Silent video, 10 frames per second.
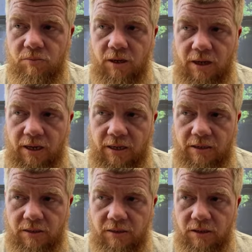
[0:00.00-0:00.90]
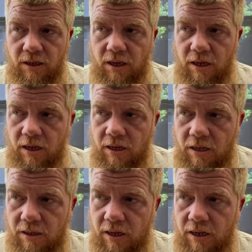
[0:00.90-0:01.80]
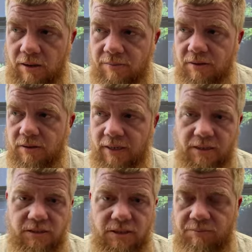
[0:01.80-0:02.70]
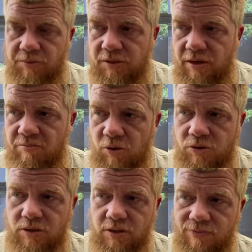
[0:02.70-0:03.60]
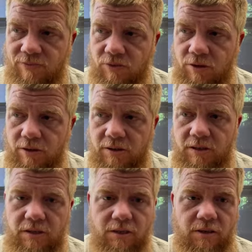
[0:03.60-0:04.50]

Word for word: and uh, I'm like I said, I'm gonna save most of this for the